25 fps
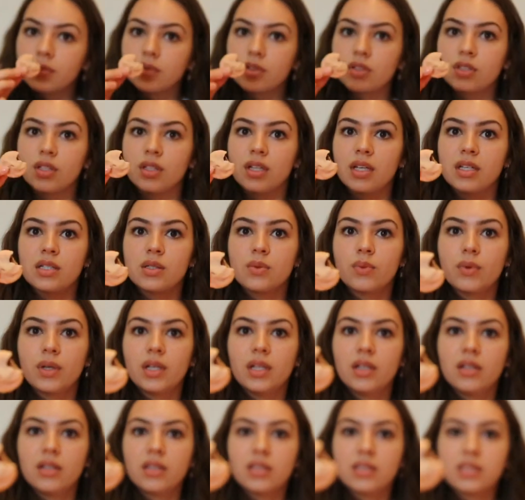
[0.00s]
So that's what
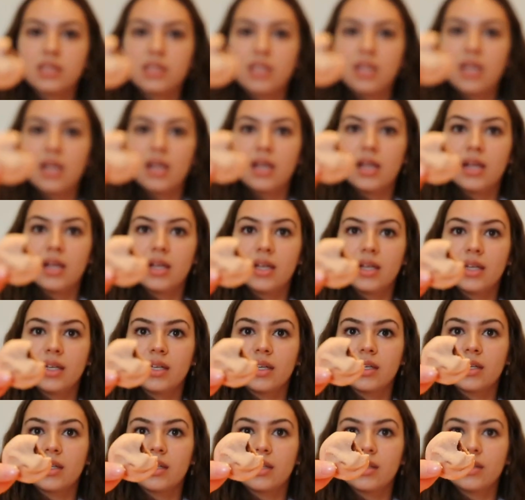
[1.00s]
it looks
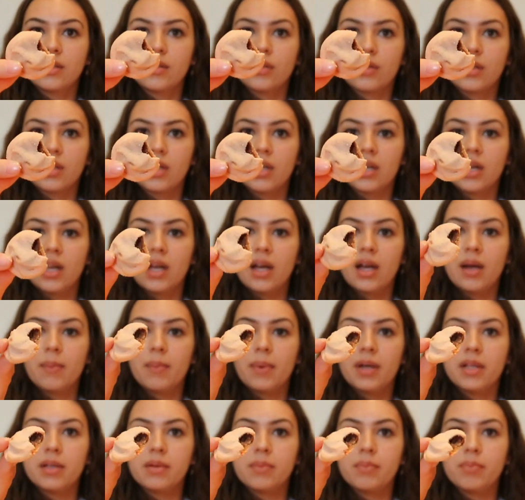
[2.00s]
like. Not gonna lie,
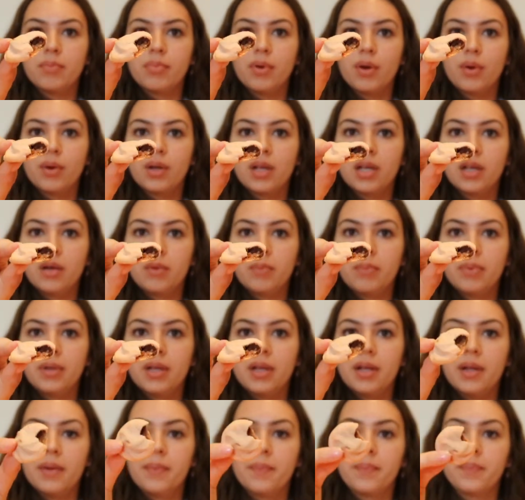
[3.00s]
mine broke a little
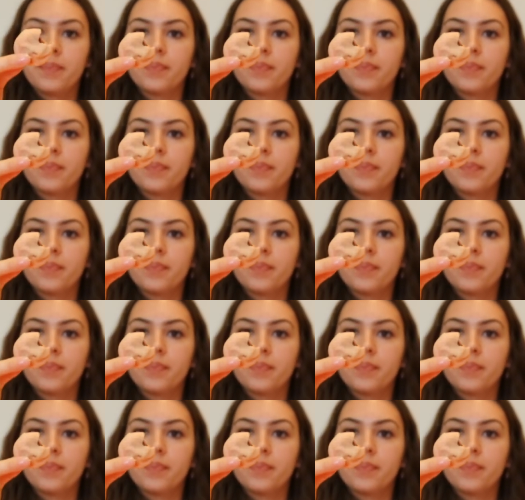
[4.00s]
bit.